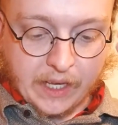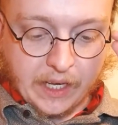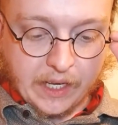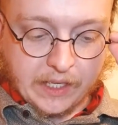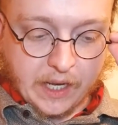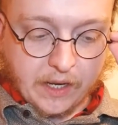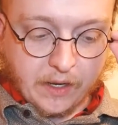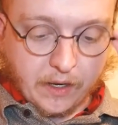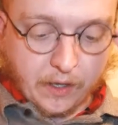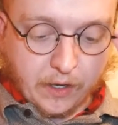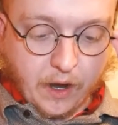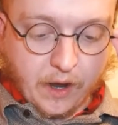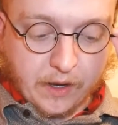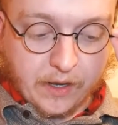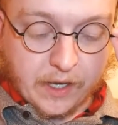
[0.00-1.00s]
He said,
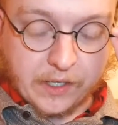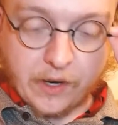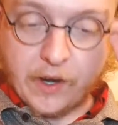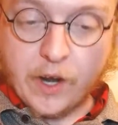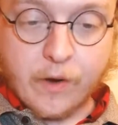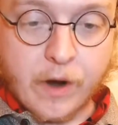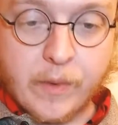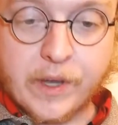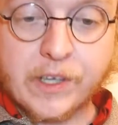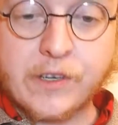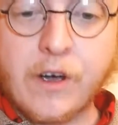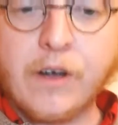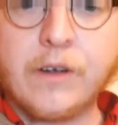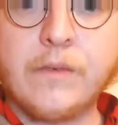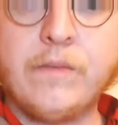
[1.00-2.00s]
"Good. Is there anywhere we can
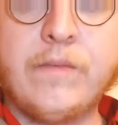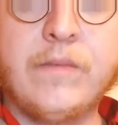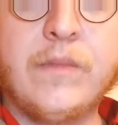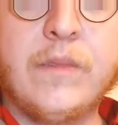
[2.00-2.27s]
talk?"